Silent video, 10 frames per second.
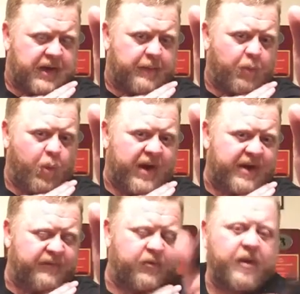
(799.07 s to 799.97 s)
I'm
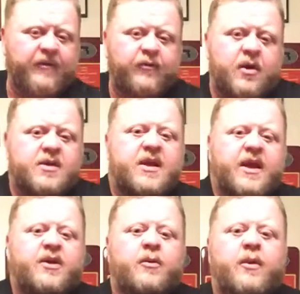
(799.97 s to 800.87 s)
waiting for my front
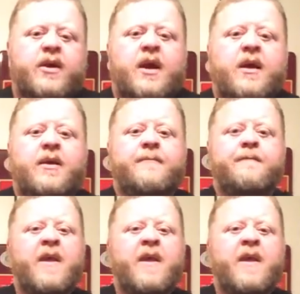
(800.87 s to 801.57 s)
sight to realign.